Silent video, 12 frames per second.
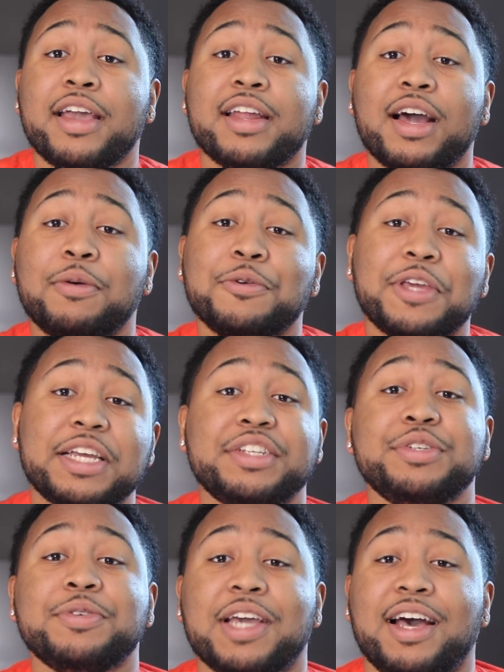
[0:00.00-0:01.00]
And I will
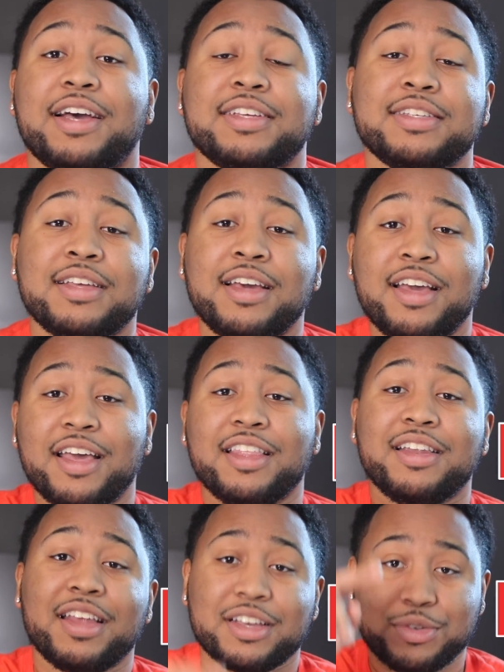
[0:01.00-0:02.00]
catch you guys in
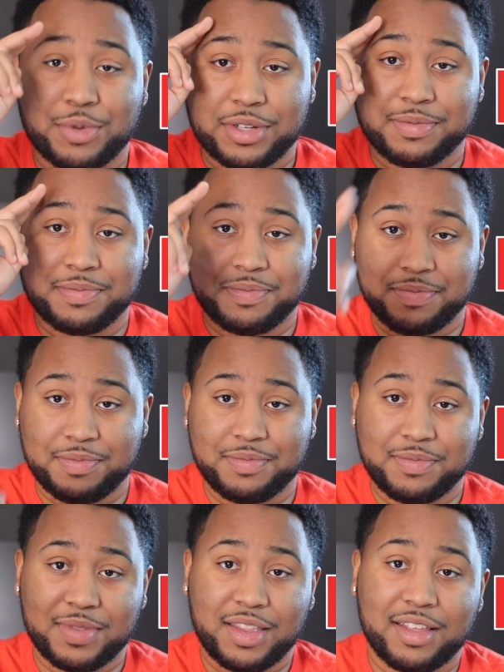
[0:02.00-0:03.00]
the next one.
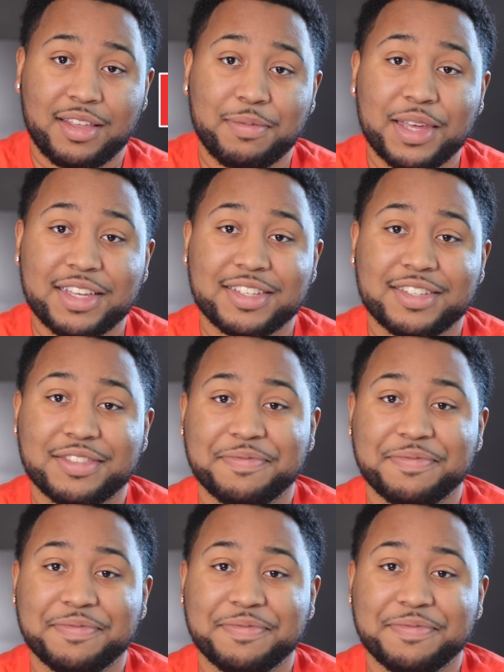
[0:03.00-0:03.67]
Peace.